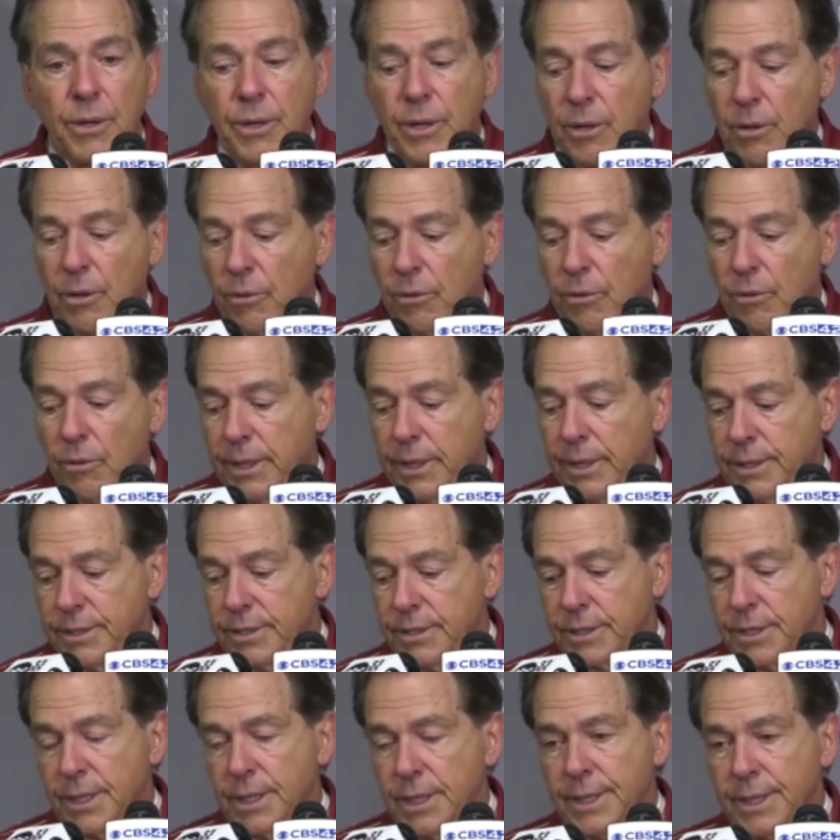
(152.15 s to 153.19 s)
You know,
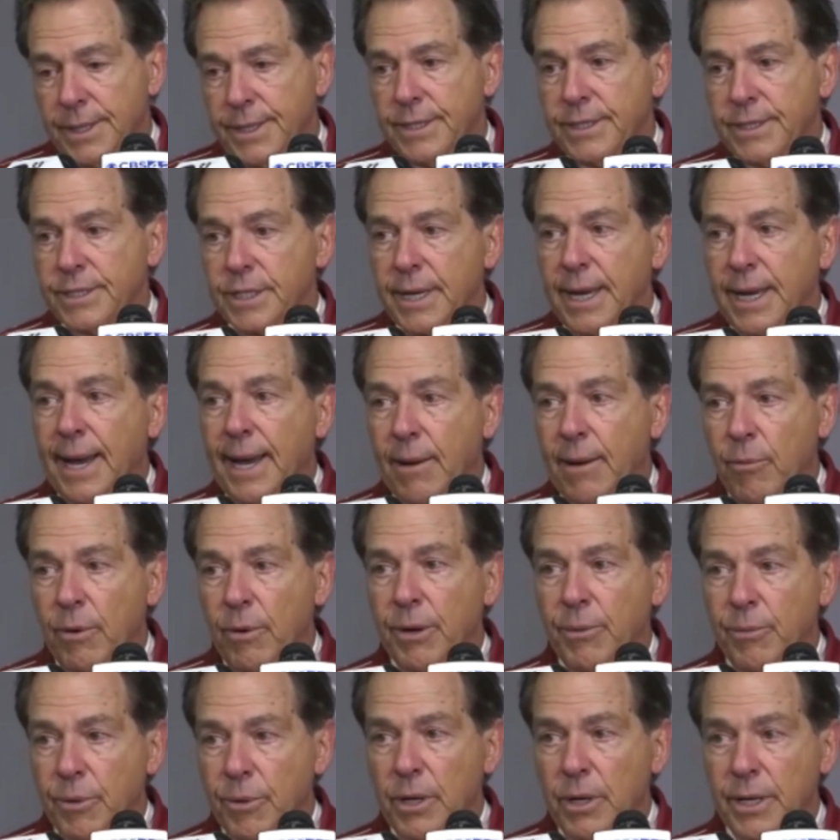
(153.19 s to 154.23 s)
he's he's a guy
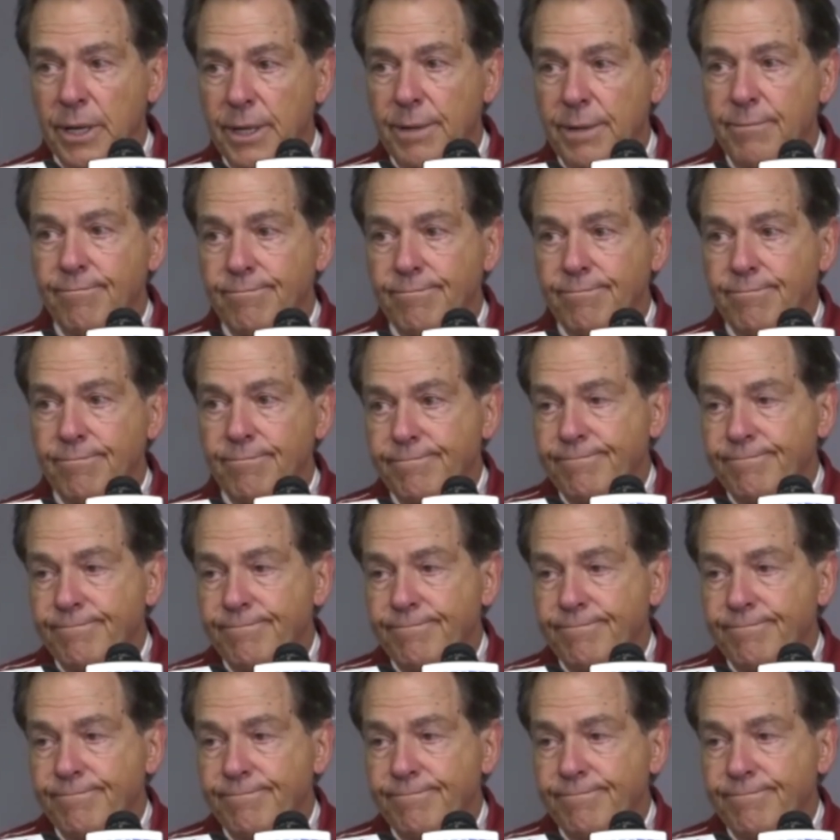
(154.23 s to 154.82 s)
we really